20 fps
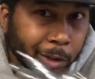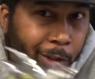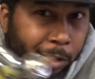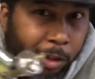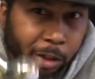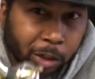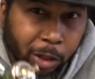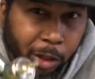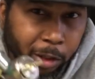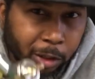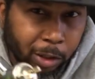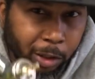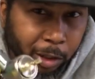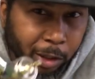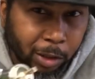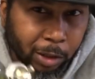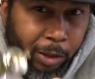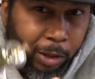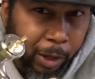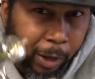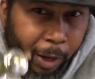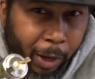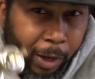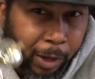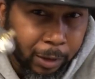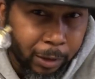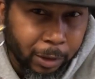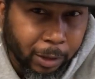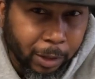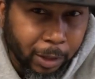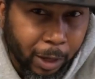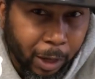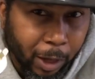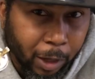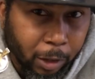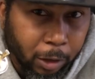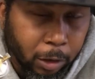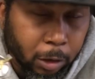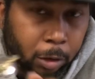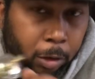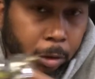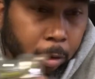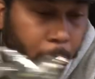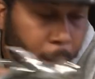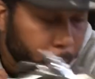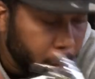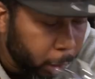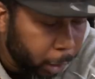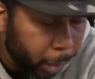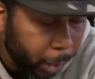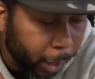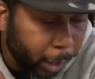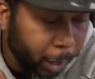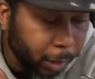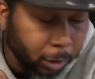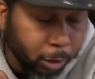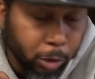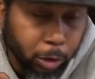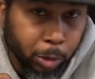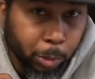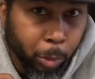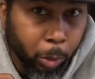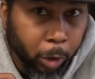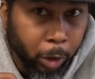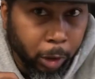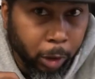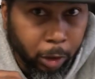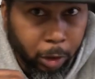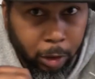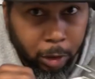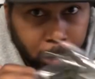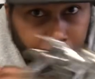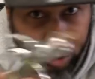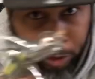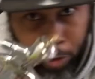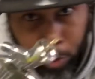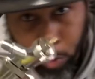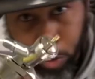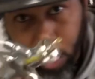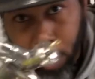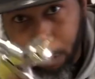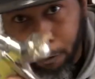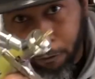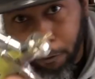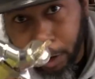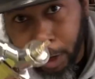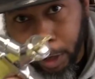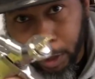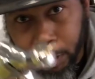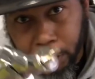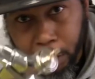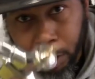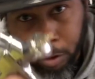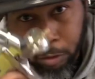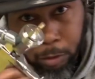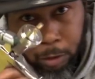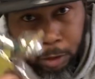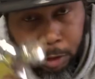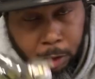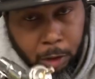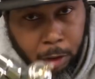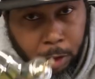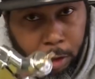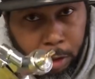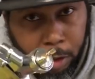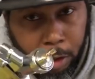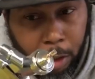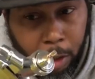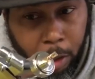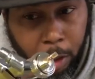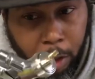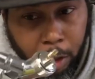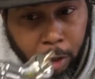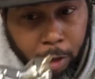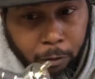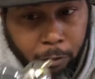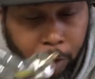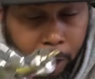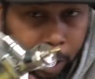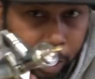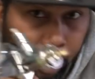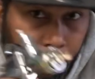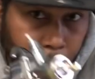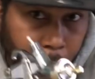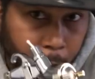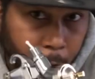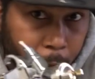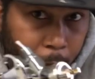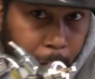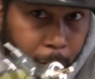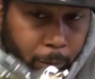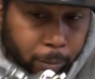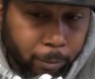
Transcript: just isn't as nice as the SprayIT gun. So we're gonna find out and see if that